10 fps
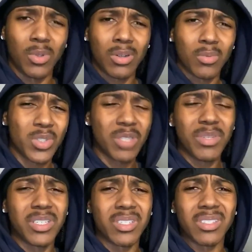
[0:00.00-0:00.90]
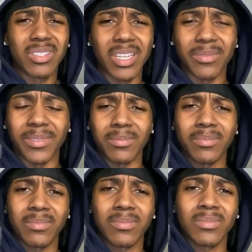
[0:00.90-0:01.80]
Well, what do you mean she's dead, fam?
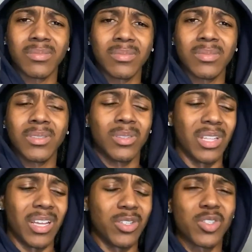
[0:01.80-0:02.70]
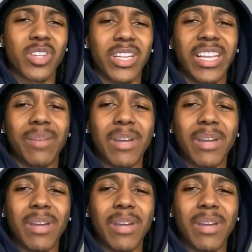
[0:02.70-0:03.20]
Like, you're just trying to get